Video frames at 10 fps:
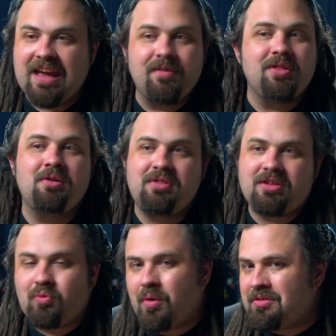even though
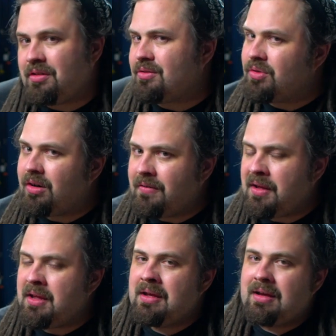this wasn't
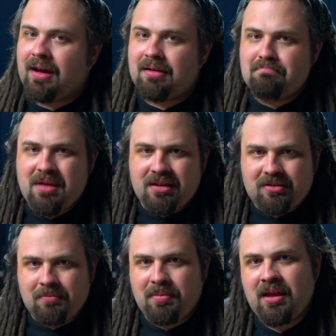really uh, meant
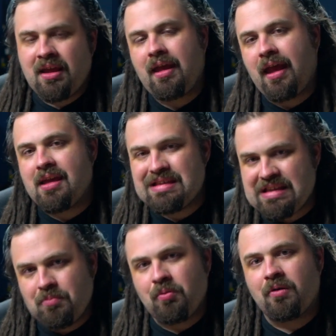to be a
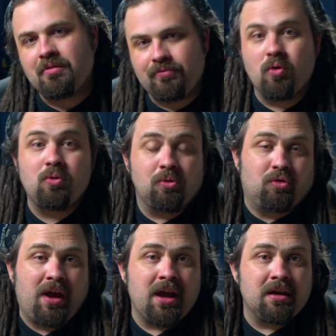keeper vocal
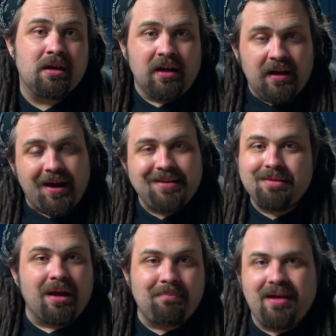track, I
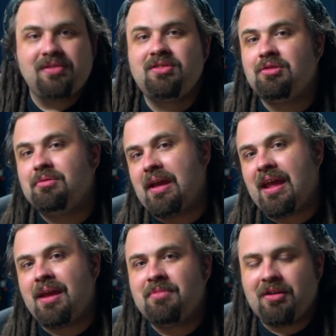did my best to
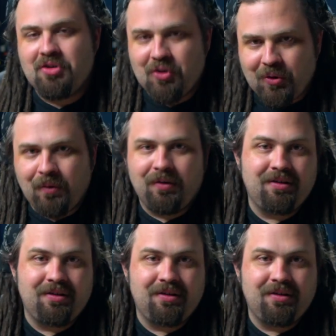aim the null